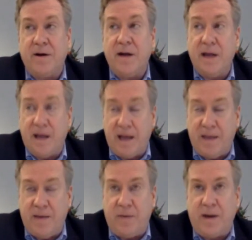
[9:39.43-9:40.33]
and then
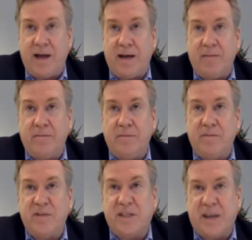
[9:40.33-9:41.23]
we had a
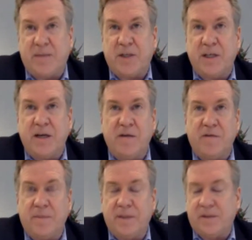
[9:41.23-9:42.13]
reception here for
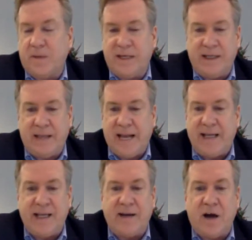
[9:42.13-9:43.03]
between 80 and
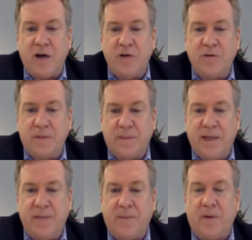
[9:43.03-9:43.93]
100
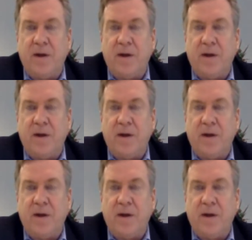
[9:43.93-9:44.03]
people.